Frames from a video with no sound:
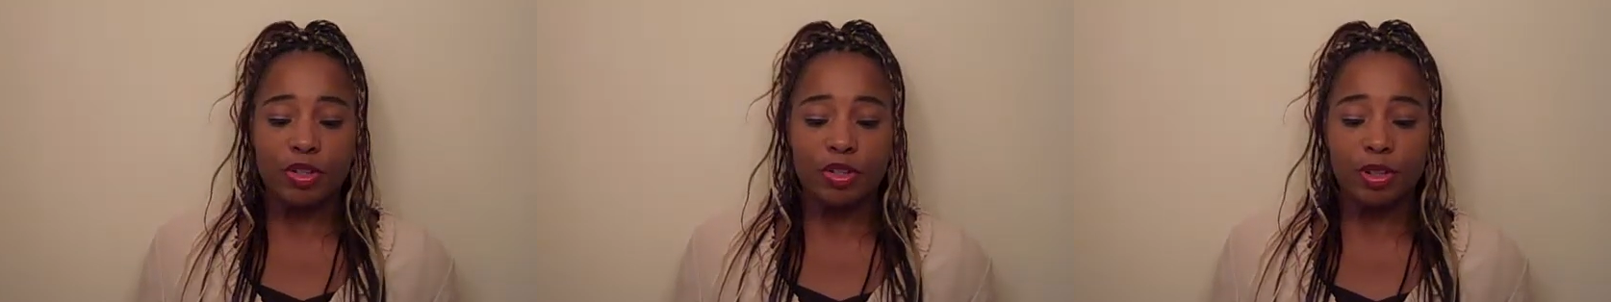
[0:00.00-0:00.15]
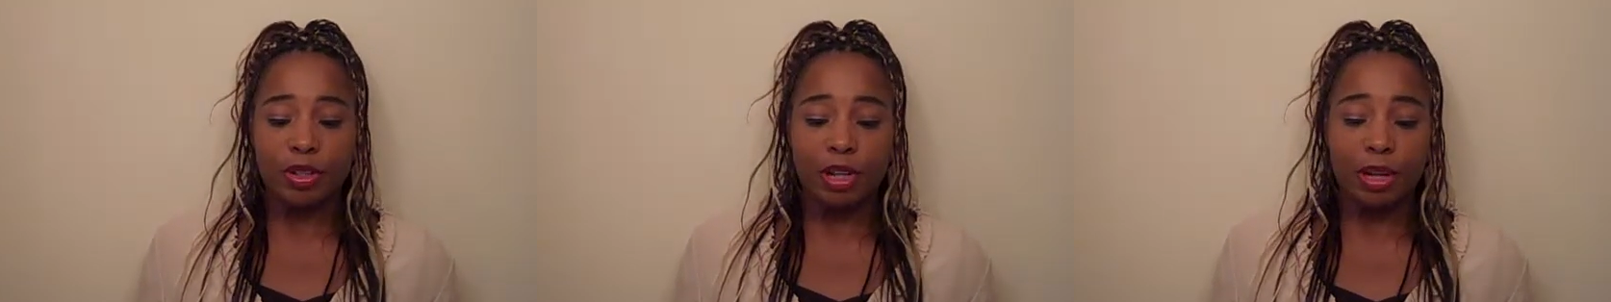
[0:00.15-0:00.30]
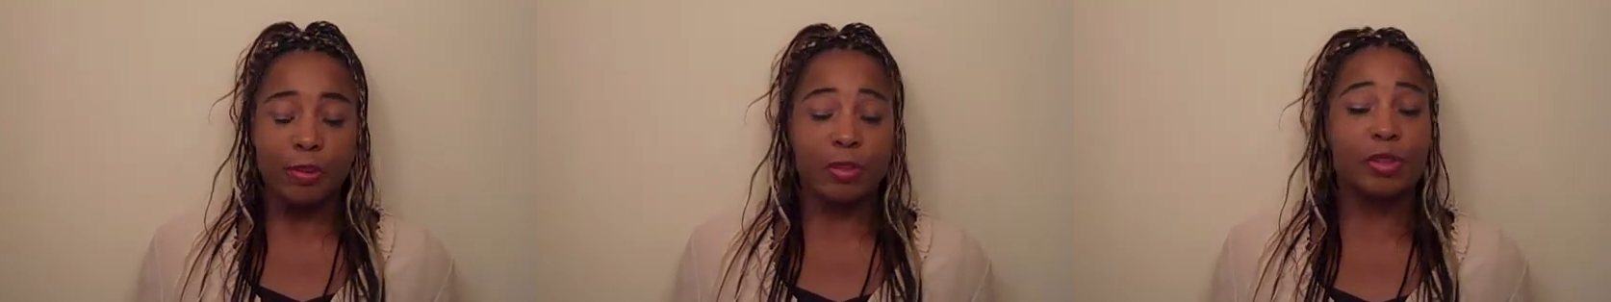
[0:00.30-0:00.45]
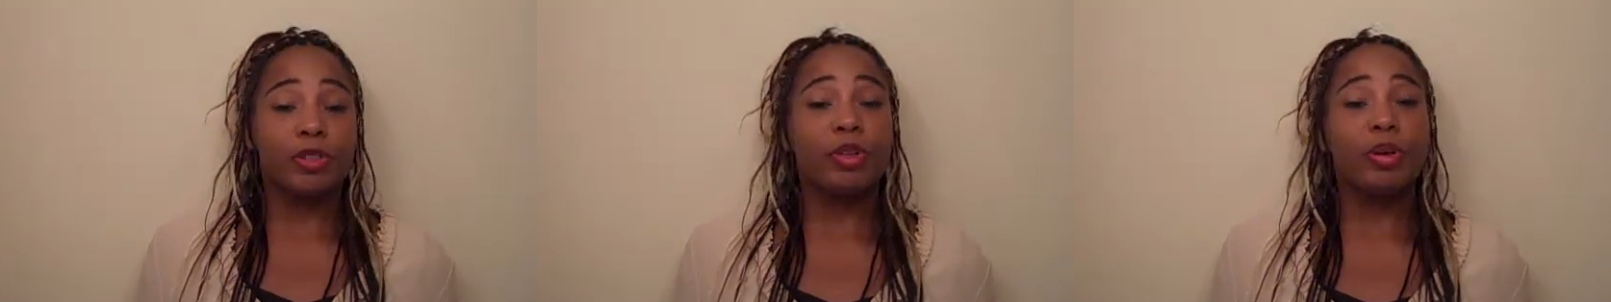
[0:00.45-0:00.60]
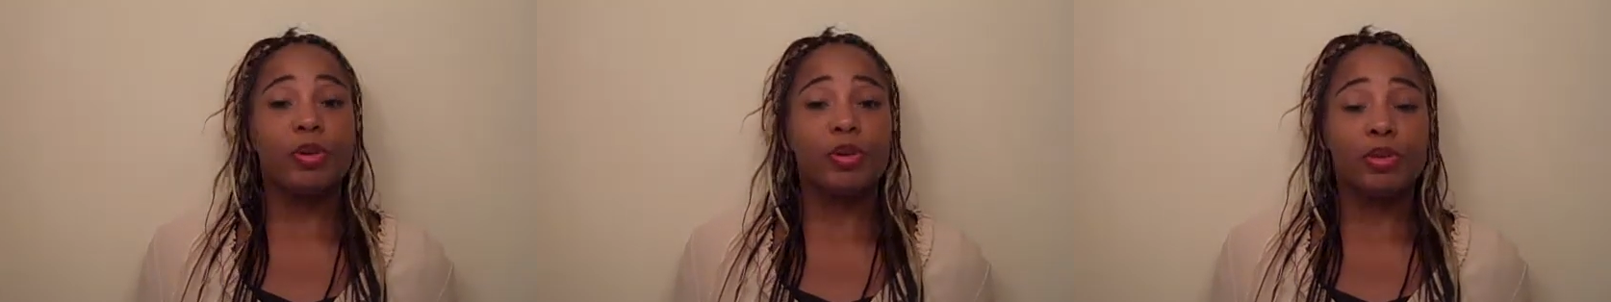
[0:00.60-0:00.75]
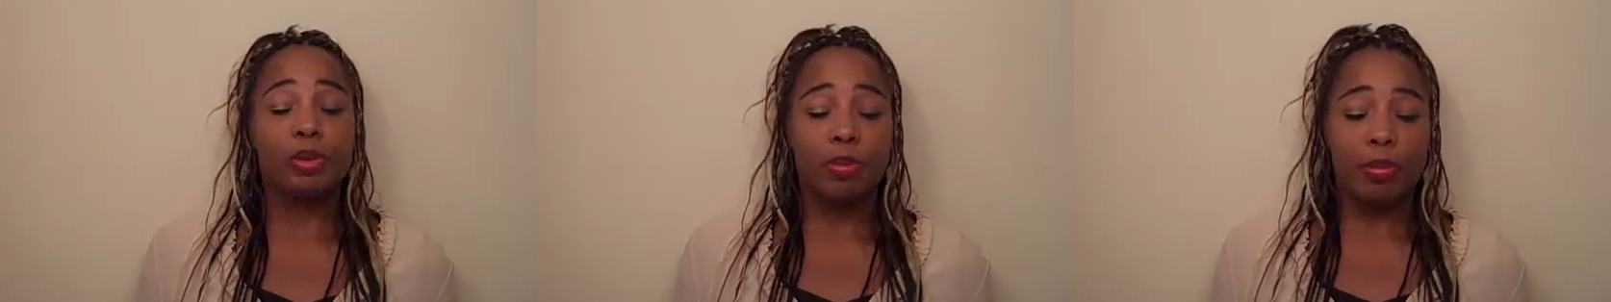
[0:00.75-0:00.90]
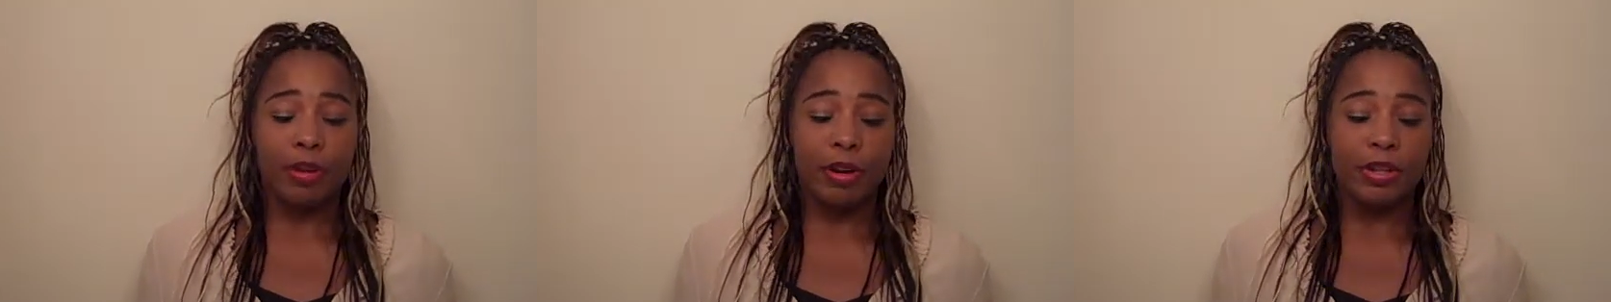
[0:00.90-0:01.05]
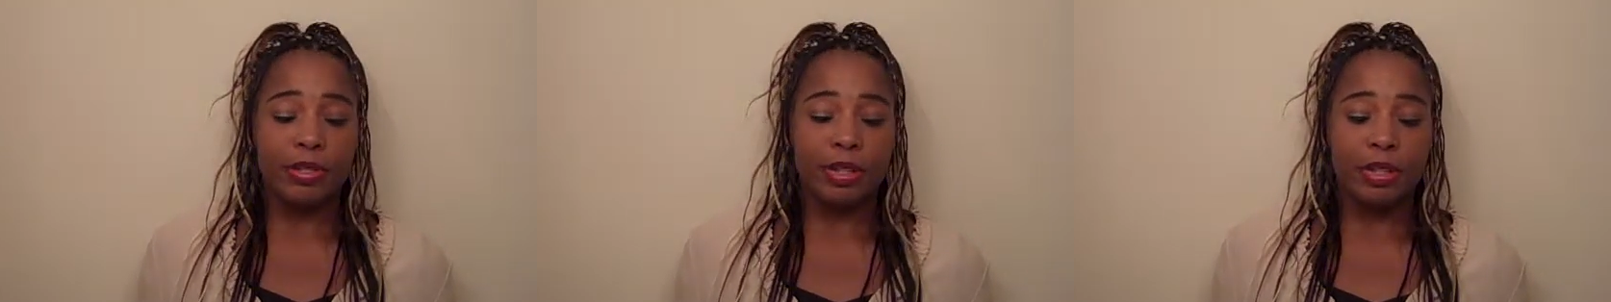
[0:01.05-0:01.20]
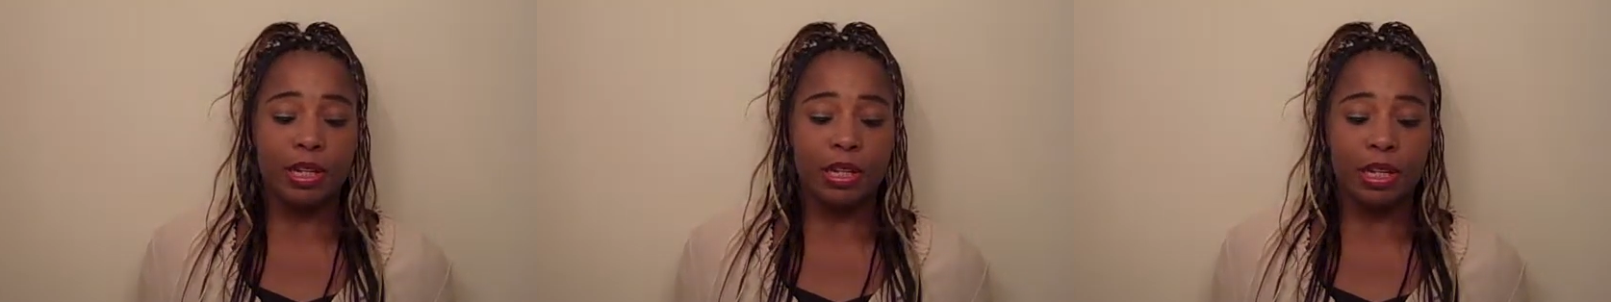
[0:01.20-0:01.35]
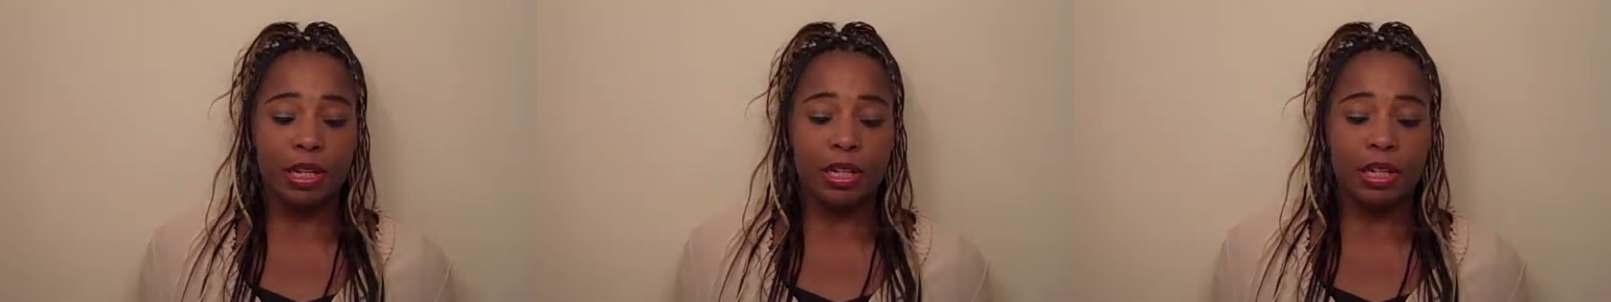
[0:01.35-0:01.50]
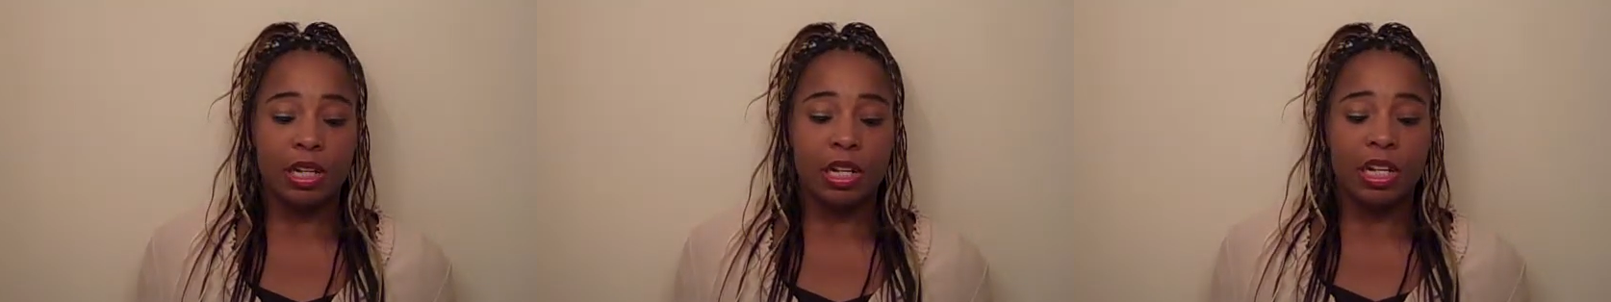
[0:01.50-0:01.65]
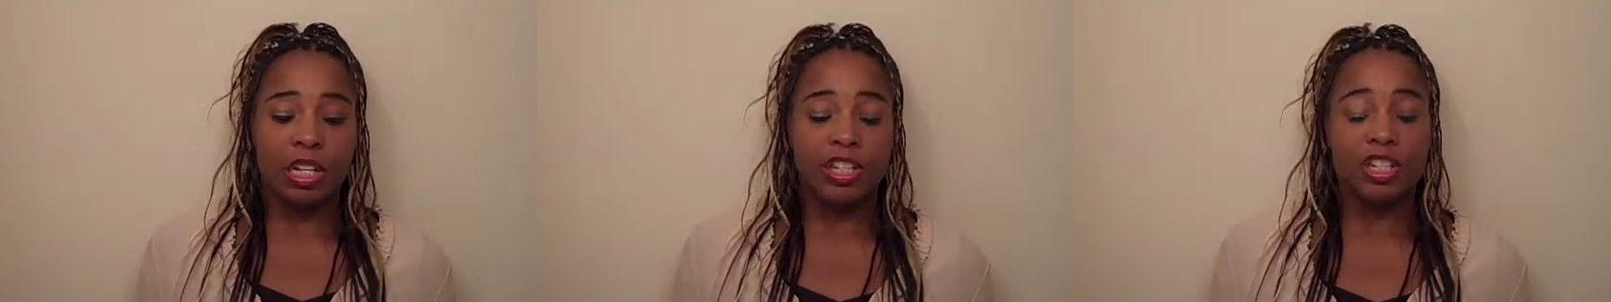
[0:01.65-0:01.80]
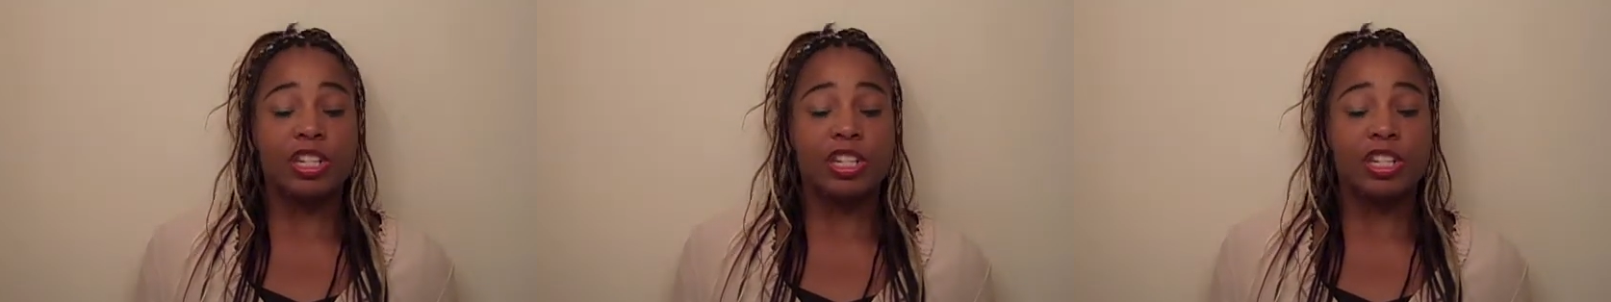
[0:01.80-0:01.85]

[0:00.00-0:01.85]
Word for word: stood up and told the president